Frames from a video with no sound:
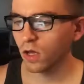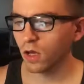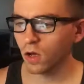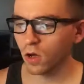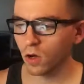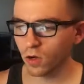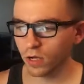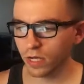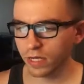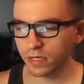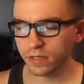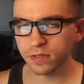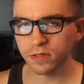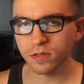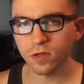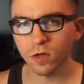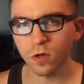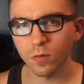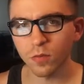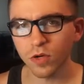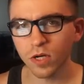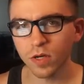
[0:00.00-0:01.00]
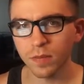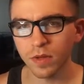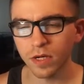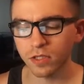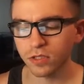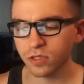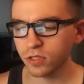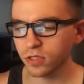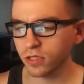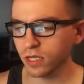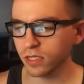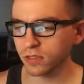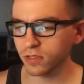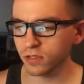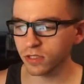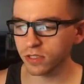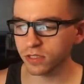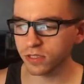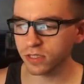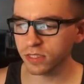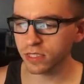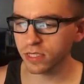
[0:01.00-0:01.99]
Okay, so pretty much as you
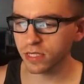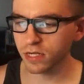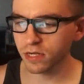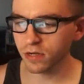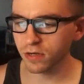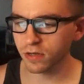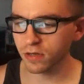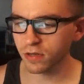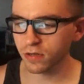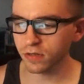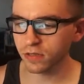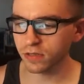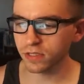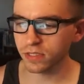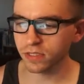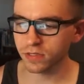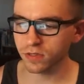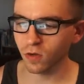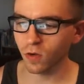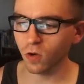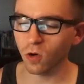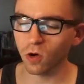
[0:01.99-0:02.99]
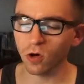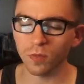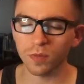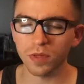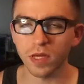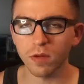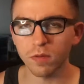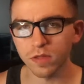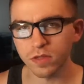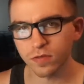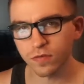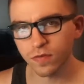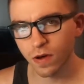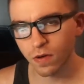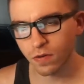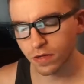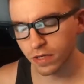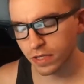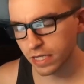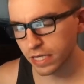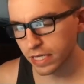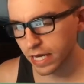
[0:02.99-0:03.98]
can see here, there is this orb that was found
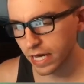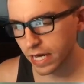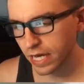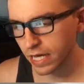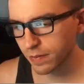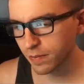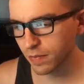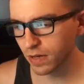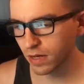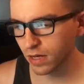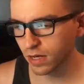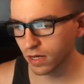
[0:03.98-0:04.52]
in the game.